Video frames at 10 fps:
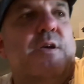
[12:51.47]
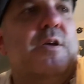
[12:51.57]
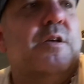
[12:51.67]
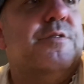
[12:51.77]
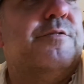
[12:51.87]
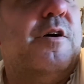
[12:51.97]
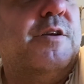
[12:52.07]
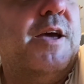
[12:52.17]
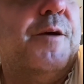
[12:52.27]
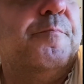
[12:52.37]
So
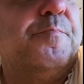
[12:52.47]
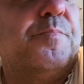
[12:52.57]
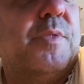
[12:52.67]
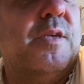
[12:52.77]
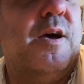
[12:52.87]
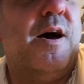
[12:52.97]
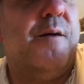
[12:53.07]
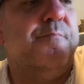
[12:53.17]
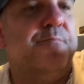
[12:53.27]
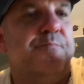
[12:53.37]
yeah,
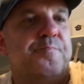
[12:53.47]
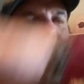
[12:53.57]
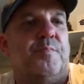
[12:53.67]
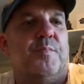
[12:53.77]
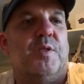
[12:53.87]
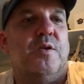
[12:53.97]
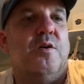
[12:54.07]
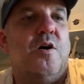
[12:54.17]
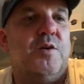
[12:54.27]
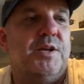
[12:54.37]

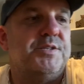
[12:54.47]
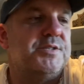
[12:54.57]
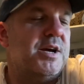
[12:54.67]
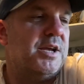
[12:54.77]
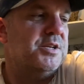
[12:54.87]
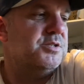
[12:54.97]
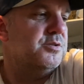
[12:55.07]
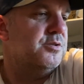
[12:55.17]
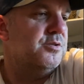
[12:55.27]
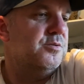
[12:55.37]
I'll get stuck
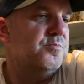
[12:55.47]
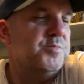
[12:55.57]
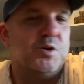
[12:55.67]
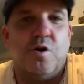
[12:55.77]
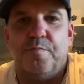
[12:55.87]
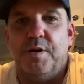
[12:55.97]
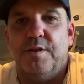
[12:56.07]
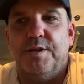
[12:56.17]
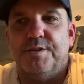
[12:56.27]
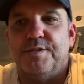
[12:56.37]
into the cockpit of
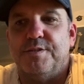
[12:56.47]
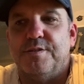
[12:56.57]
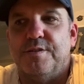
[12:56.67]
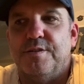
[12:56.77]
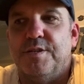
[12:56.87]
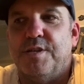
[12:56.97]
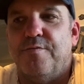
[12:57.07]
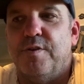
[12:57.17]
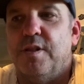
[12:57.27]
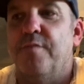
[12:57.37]
this
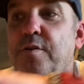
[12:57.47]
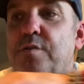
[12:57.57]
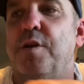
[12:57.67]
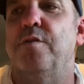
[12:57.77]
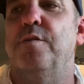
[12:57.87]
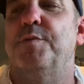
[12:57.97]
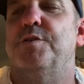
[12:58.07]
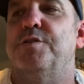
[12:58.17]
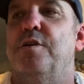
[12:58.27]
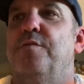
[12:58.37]
F111. Oh, hang on, let me just
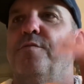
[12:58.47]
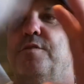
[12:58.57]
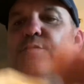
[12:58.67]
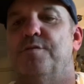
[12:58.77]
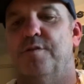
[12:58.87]
show you first.